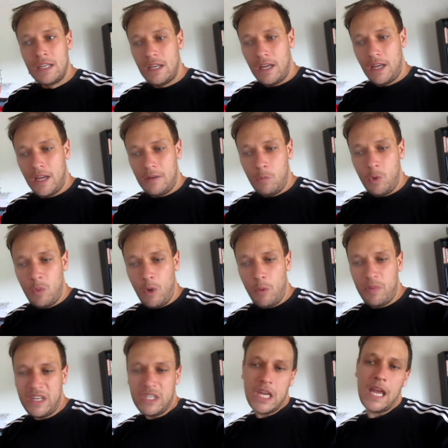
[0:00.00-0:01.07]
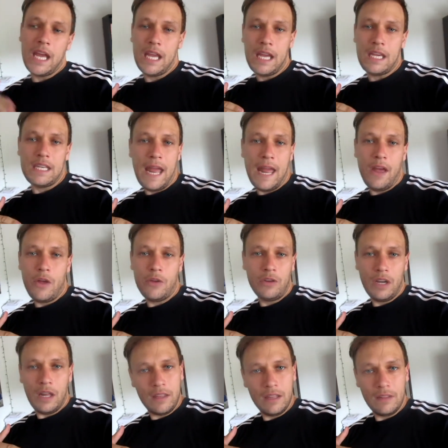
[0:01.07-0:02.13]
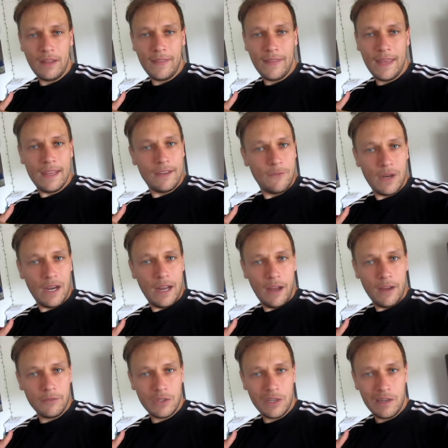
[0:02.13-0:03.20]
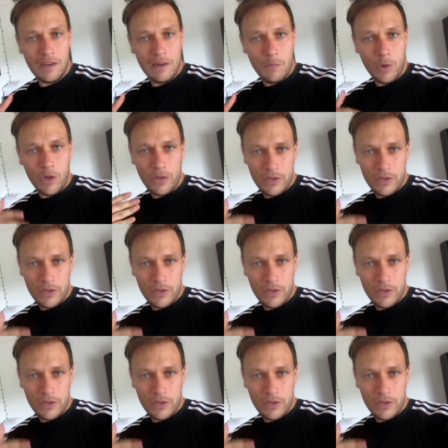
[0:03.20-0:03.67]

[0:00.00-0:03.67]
we won't be taking it down or anything like that very often anymore.